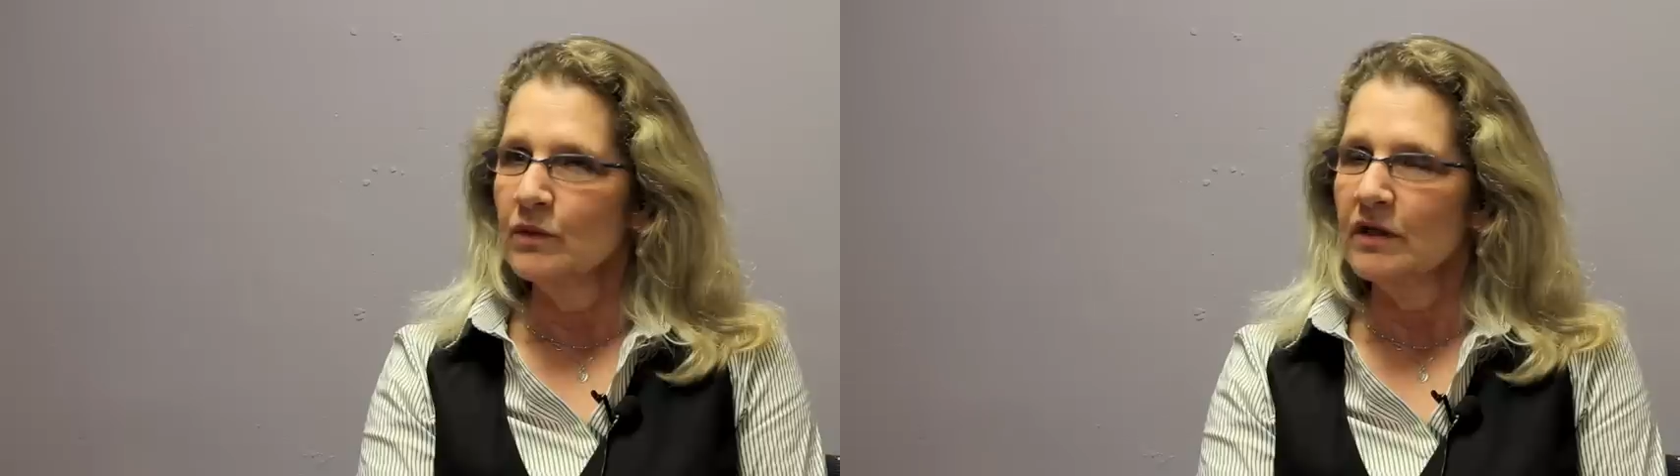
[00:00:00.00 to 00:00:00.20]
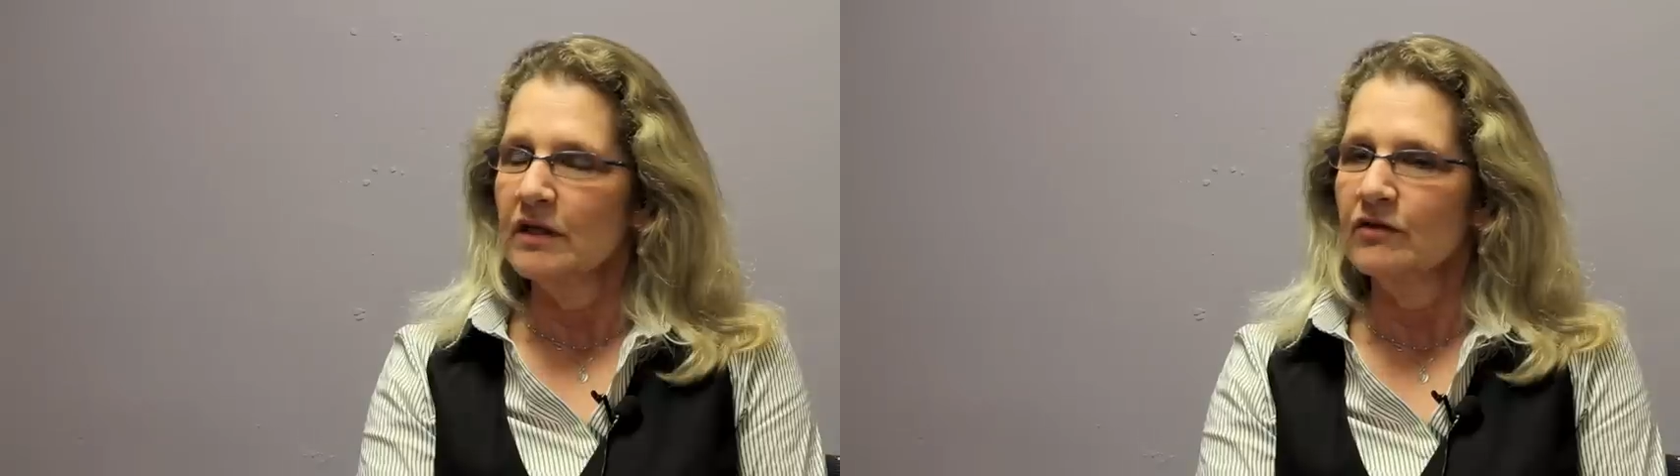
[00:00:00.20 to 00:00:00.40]

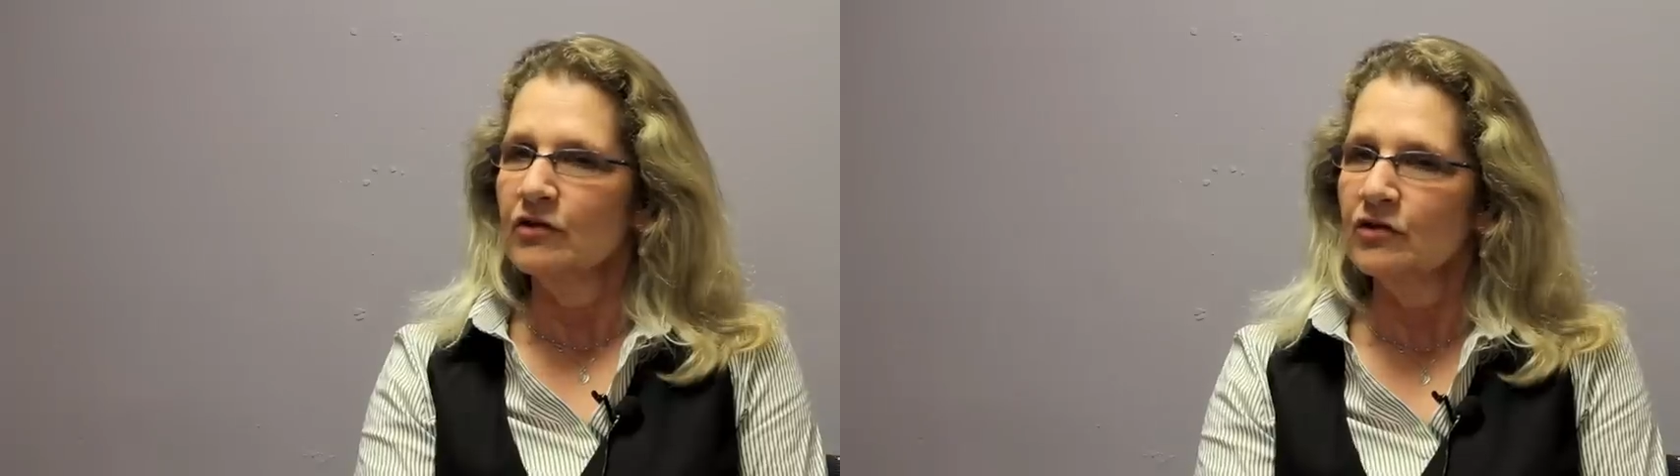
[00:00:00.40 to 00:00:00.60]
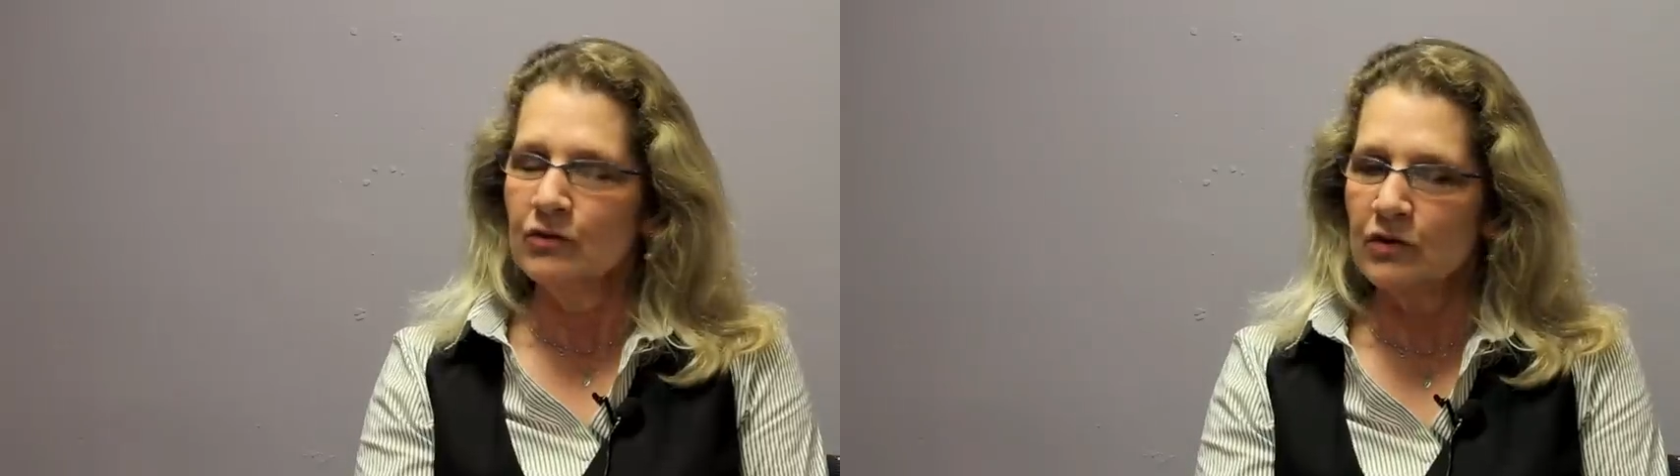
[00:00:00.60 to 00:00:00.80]
it's
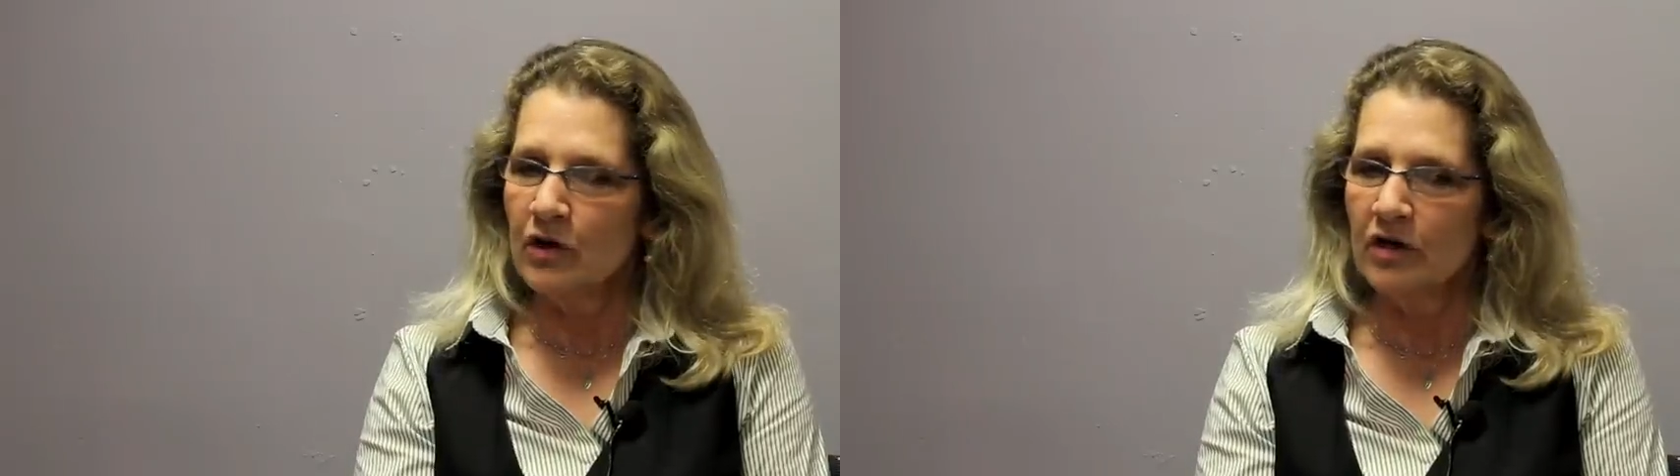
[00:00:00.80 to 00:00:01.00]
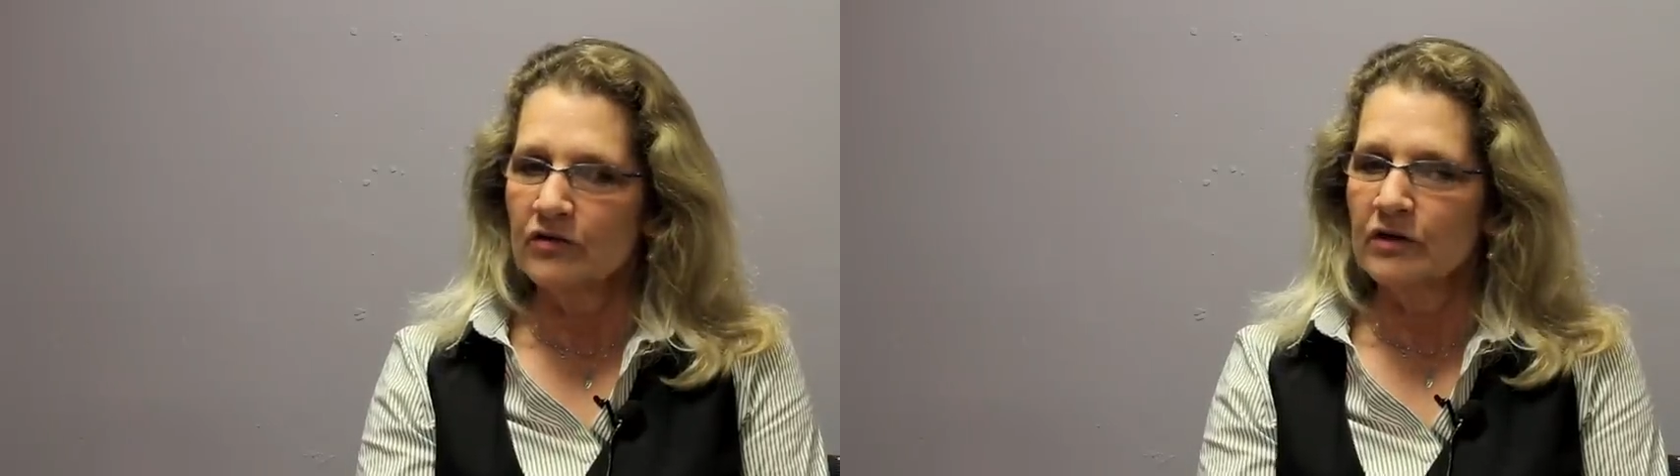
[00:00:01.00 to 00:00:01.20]
too
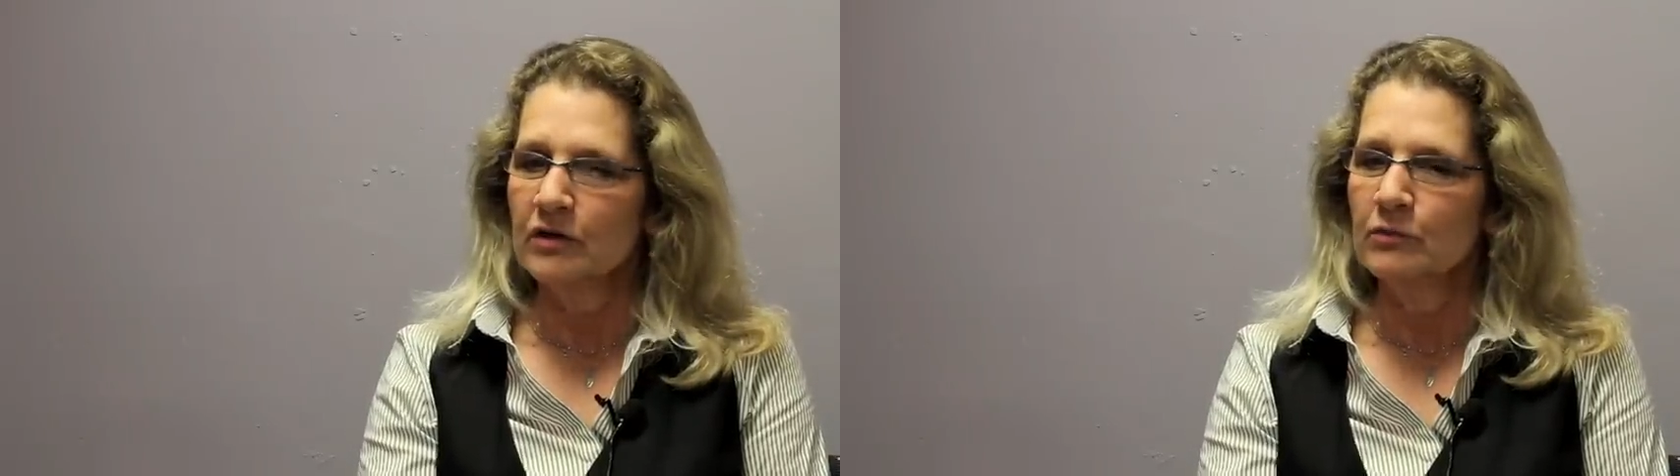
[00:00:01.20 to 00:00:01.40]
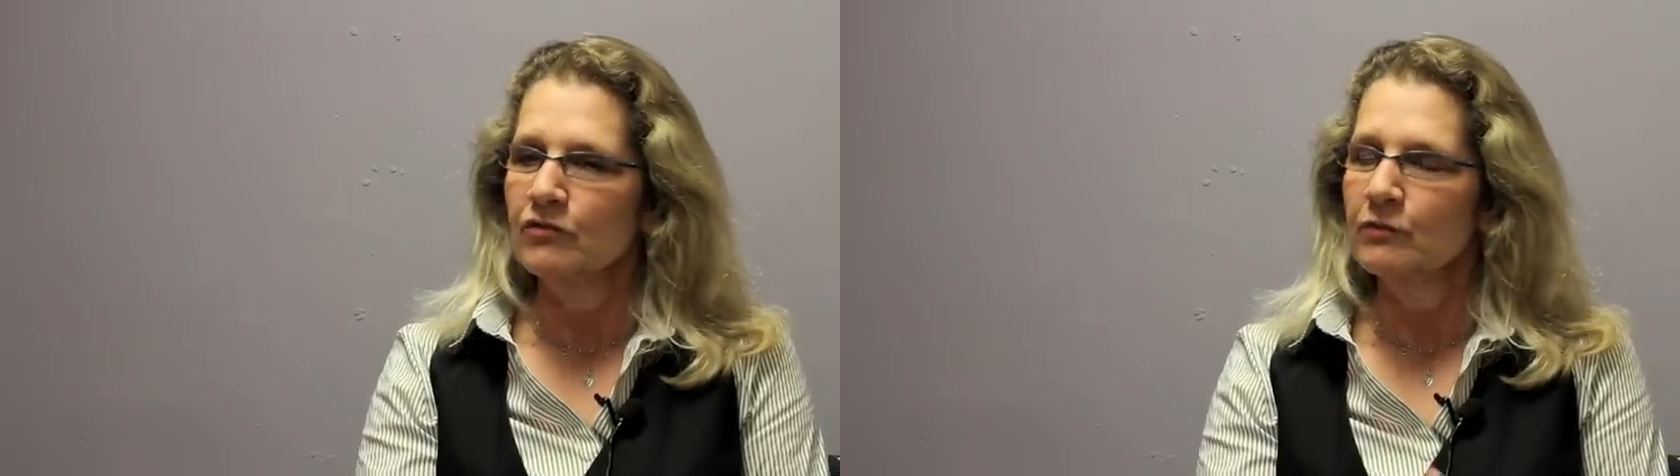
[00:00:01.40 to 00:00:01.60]
costly
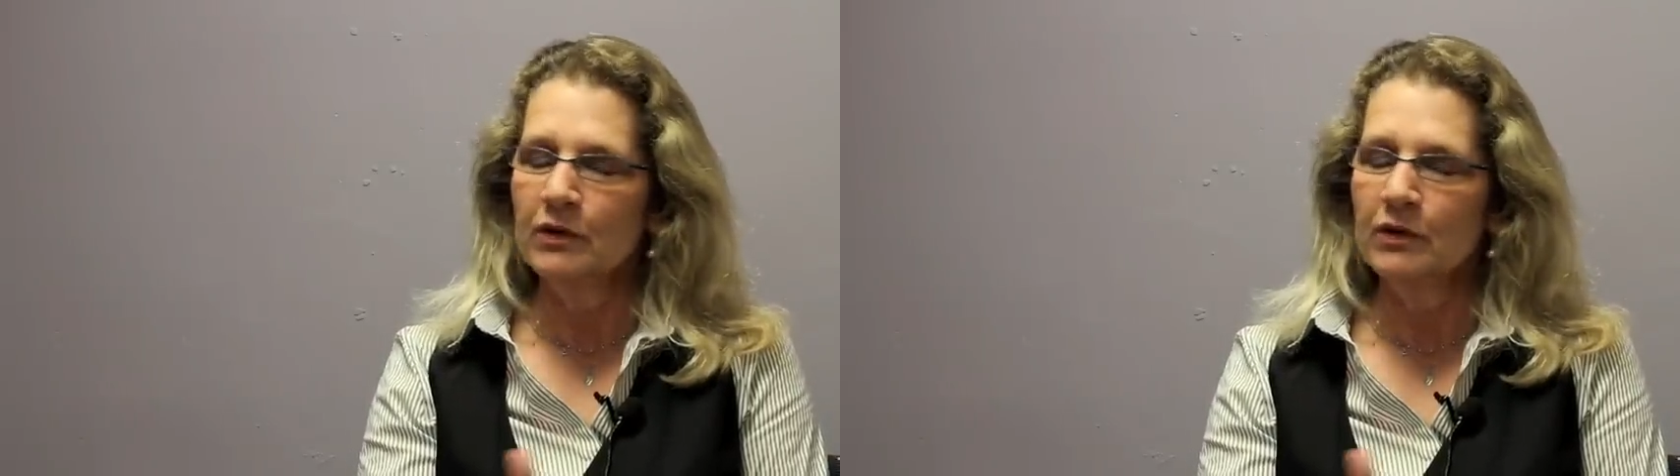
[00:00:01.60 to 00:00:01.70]
to move